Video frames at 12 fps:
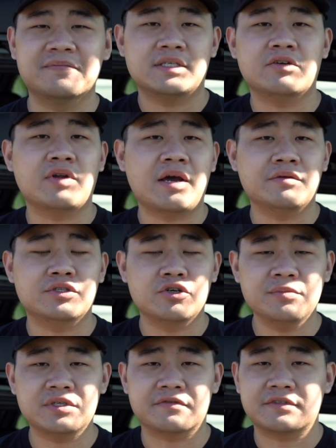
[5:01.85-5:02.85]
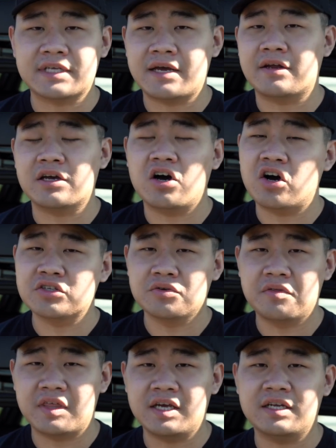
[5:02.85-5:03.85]
So now in terms of sound, I also
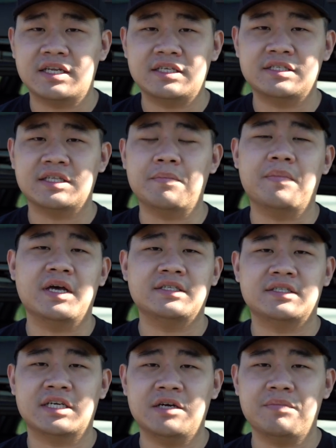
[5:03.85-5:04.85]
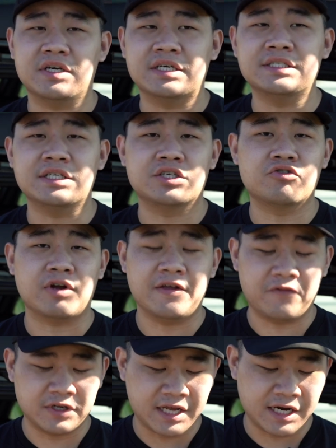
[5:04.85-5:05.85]
think this is the best setup because it's
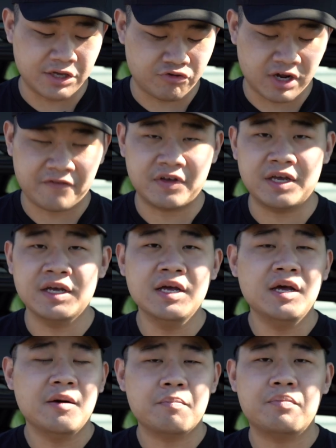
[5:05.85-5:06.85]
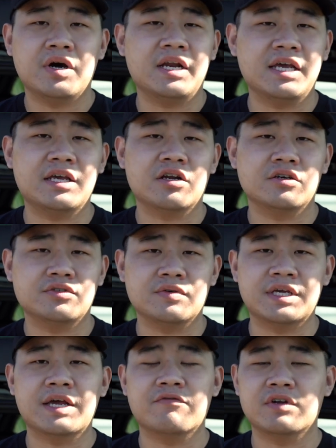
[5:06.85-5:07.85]
great for daily driving, but it can also
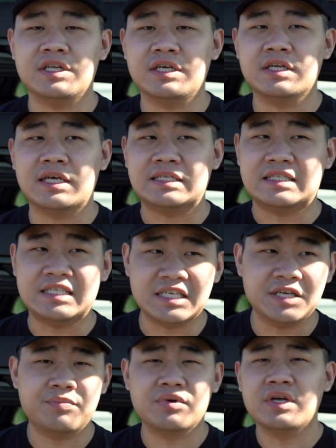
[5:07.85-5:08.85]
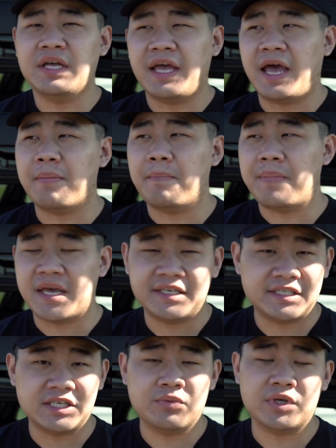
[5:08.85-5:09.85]
get really like deep and
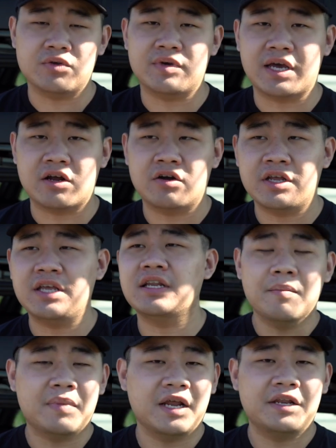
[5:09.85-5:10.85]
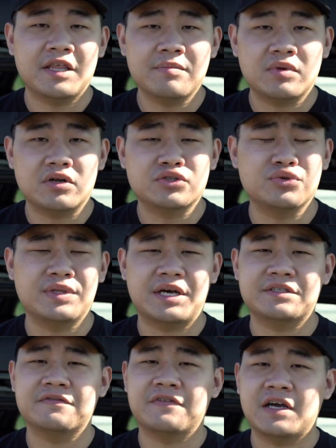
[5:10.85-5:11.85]
bassy when you get on it. But anything below
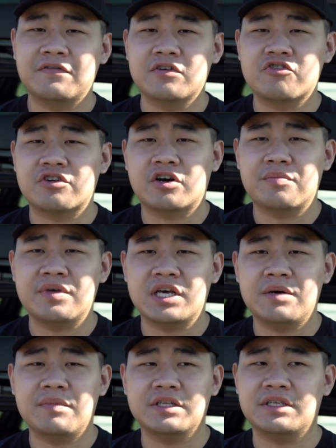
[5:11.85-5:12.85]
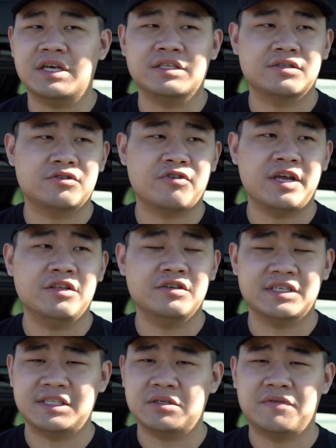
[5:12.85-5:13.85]
2,500 RPM, it's great. You
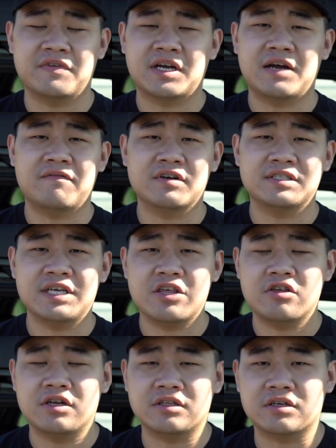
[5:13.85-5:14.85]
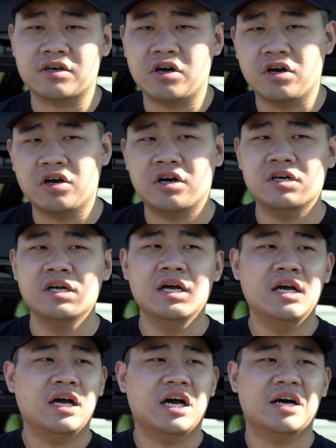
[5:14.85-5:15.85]
can still have a conversation in the car.
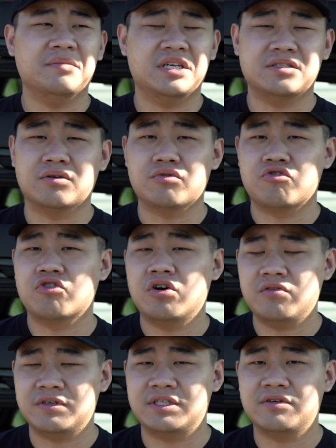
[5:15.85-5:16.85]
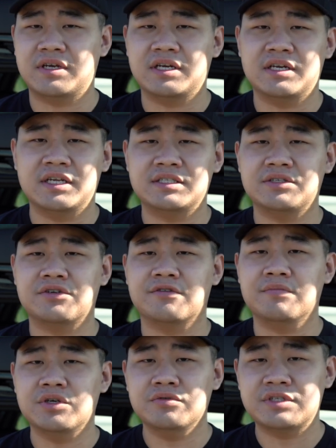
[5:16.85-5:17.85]
There's no drone. You still can listen to your
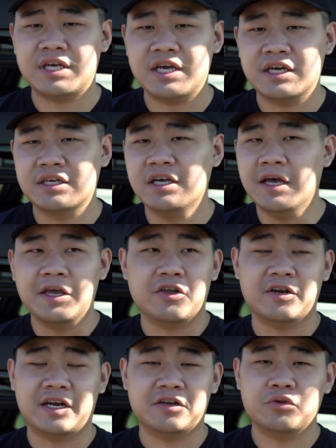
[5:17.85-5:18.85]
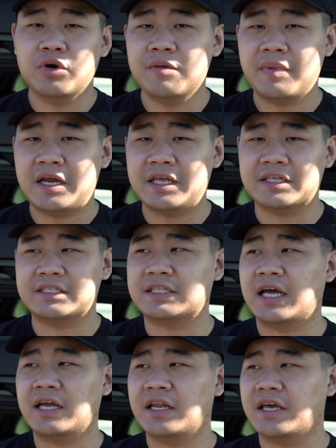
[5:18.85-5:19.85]
music. You're not annoyed by it. It's
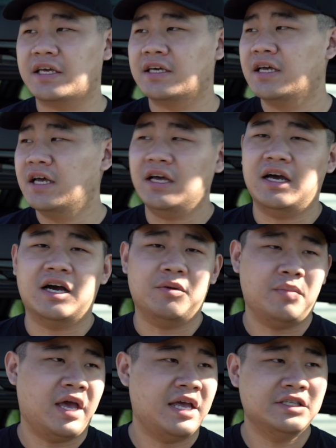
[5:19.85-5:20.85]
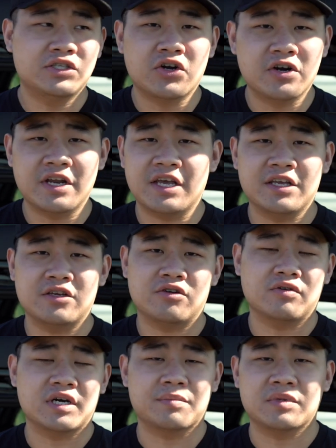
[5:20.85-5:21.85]
not like head turning, you
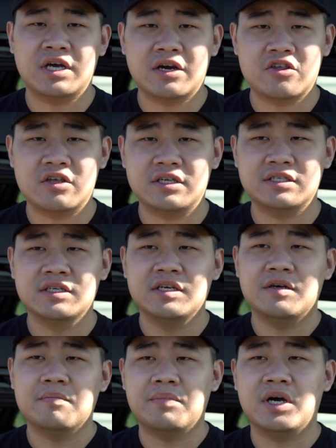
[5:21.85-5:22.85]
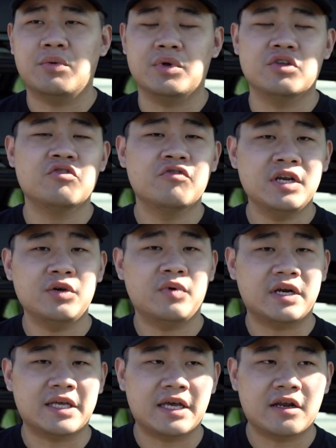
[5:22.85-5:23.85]
know, obnoxious. But when you really
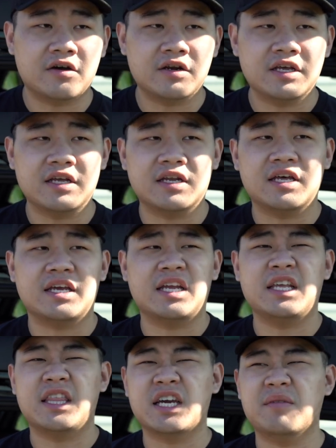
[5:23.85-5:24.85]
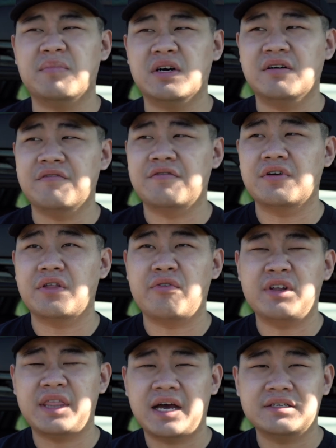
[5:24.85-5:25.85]
want to get on it, like anything above
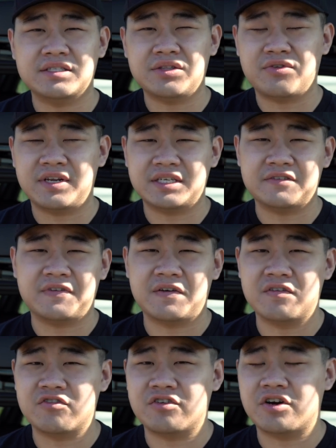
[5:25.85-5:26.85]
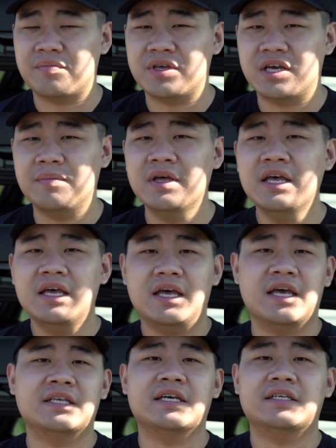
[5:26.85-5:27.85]
3,000, 3,500 RPM,
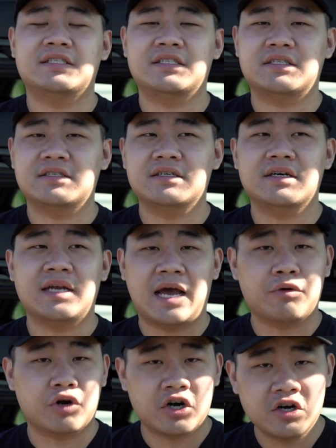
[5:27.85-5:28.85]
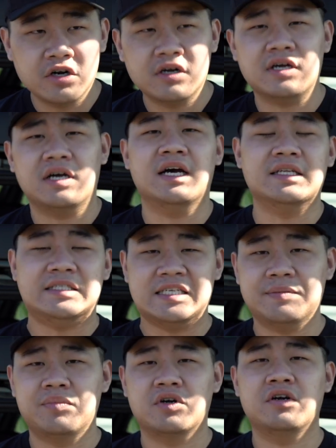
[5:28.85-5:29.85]
it gets louder,
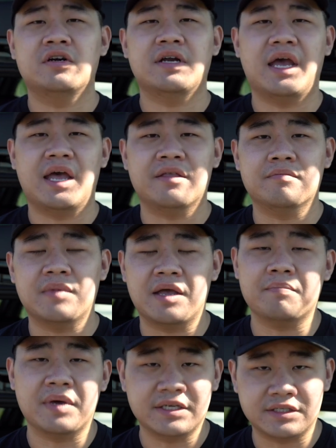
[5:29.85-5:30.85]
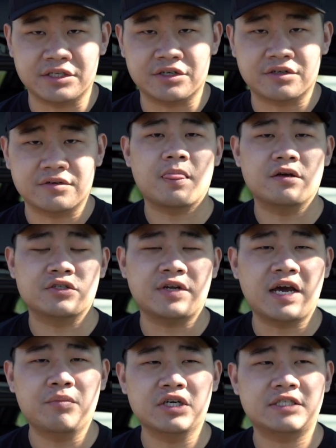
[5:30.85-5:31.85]
deeper, and bassier. So
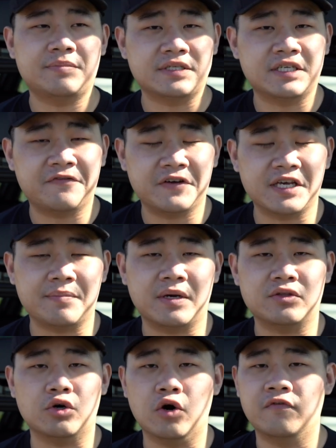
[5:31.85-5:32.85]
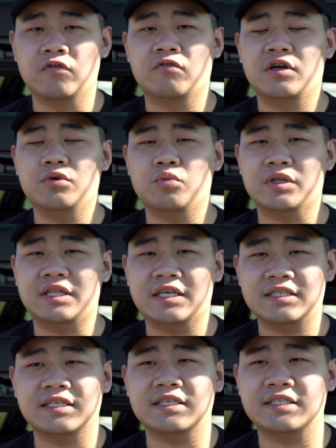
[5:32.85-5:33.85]
now more specifically about the Overrun with
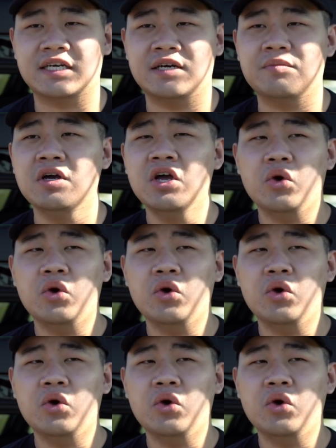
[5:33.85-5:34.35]
this setup.